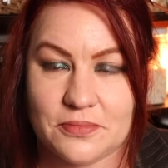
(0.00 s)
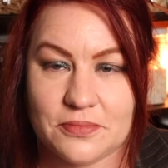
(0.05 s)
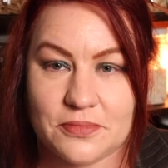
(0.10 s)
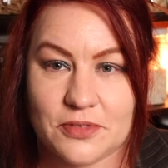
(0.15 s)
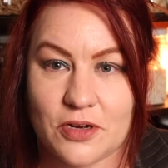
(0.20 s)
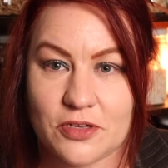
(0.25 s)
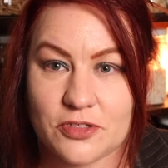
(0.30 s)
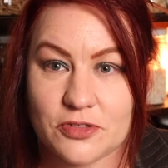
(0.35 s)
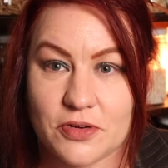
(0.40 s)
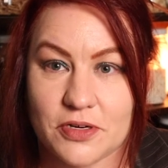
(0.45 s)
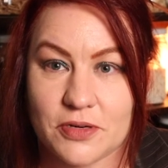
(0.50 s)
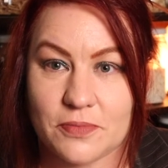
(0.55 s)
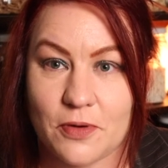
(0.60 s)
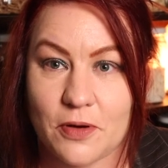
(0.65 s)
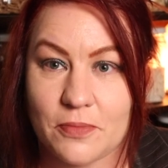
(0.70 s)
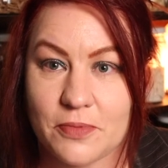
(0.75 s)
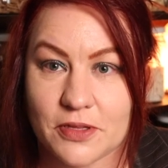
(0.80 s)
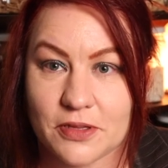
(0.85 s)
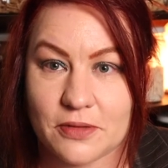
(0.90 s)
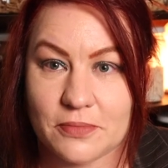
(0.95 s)
Contrary to
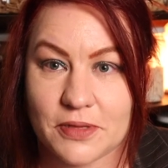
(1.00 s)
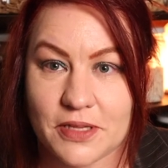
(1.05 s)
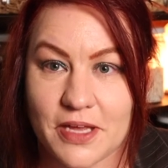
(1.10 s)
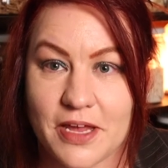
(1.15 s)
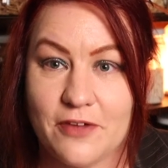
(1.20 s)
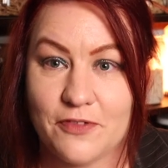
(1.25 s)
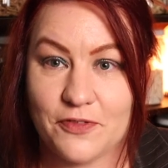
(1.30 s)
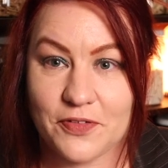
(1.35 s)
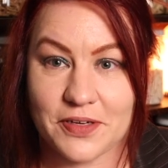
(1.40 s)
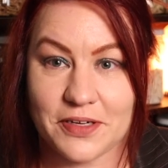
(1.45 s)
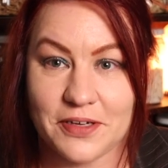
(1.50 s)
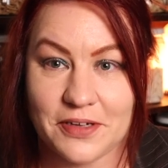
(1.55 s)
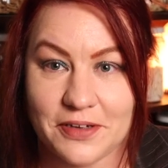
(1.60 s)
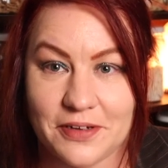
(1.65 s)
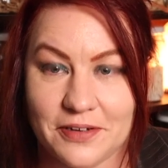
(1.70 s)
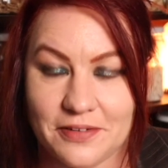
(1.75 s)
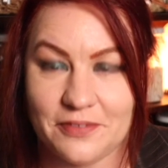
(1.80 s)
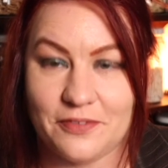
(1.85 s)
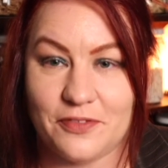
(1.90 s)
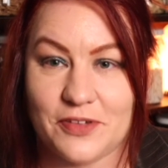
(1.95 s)
popular belief
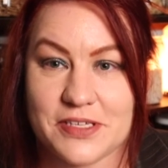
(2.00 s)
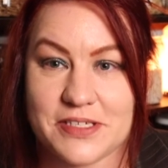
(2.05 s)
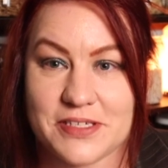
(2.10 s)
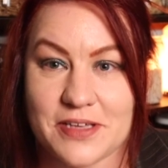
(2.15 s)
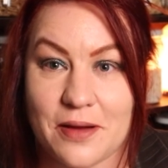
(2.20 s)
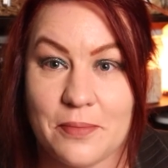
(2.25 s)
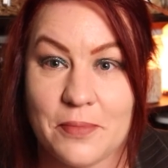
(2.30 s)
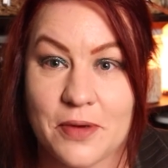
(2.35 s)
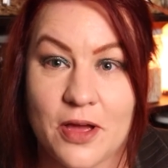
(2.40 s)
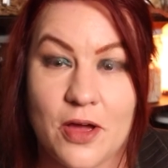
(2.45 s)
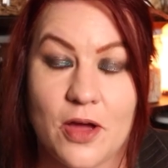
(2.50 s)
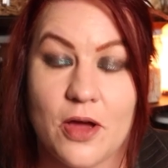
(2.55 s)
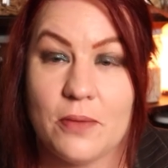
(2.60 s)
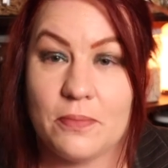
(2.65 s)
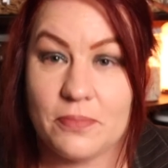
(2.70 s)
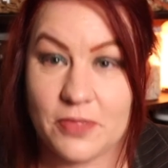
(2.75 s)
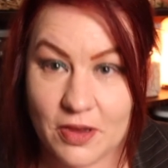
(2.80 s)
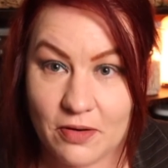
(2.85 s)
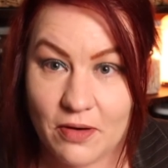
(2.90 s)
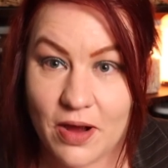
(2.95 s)
for some,
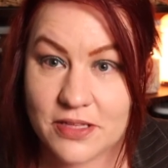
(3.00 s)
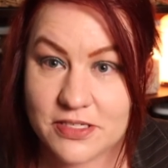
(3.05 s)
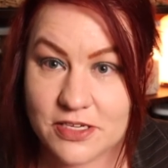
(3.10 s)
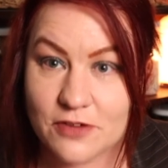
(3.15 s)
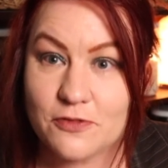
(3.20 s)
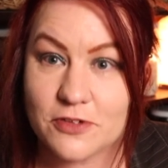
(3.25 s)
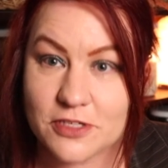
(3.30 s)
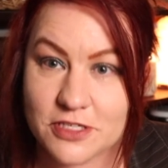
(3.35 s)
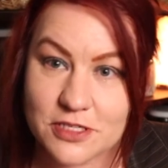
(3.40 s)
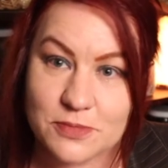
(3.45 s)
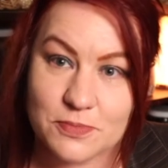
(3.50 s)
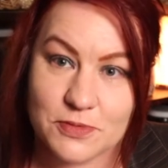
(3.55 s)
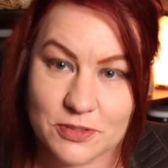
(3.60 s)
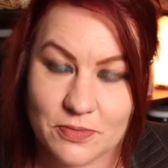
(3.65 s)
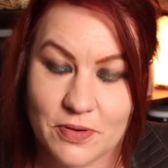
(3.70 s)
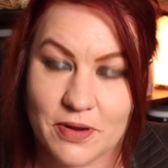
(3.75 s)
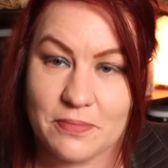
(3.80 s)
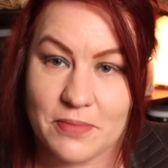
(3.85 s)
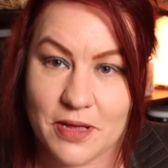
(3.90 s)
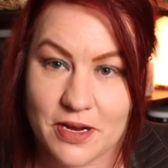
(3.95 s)
there are differences
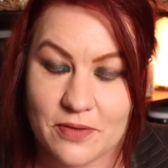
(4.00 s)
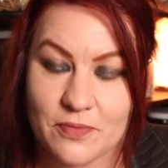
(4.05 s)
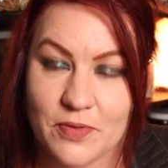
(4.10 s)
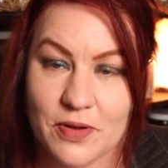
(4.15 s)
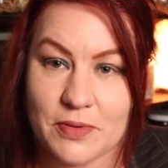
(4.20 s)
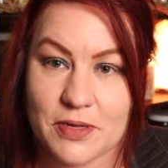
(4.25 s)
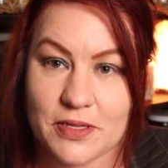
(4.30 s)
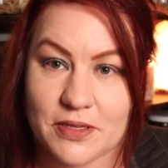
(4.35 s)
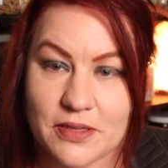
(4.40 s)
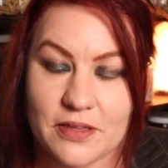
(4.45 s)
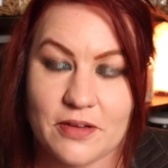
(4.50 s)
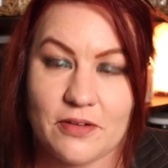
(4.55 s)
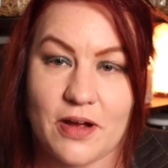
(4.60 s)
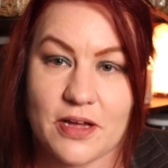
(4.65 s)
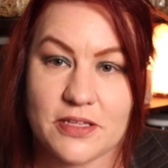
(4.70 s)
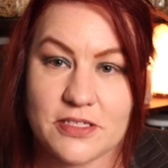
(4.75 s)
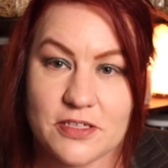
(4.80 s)
between men and women. There are